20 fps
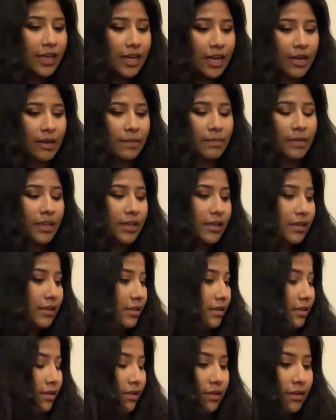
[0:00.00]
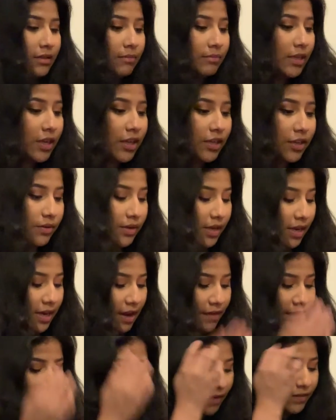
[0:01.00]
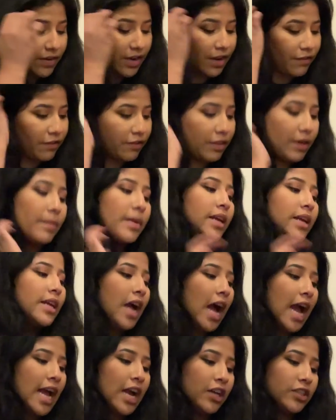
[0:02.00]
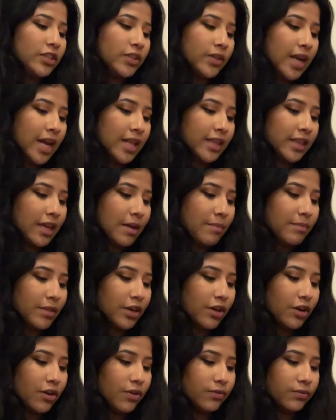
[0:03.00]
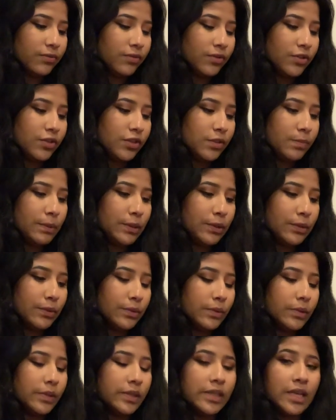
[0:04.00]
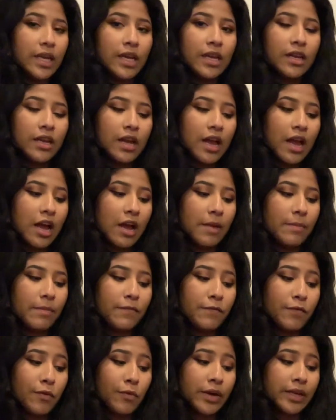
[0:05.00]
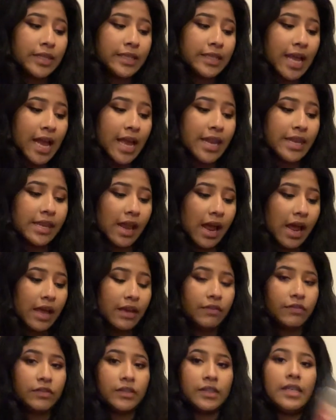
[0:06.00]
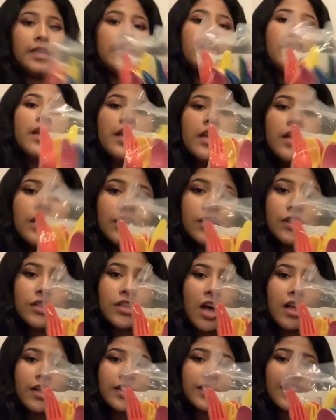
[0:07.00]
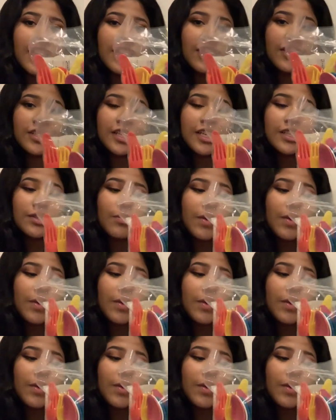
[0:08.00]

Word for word: um, it's fine you can never have enough of them I also got them their own spoons um, forks and knives in solid colors as